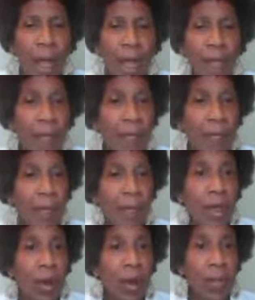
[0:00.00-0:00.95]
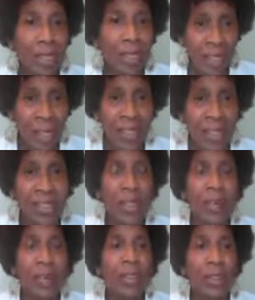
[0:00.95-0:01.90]
And even though it was
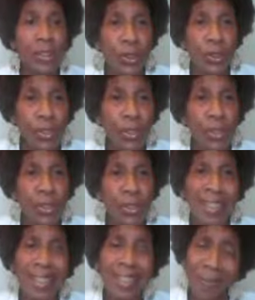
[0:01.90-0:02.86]
necessary to do some sit-ins,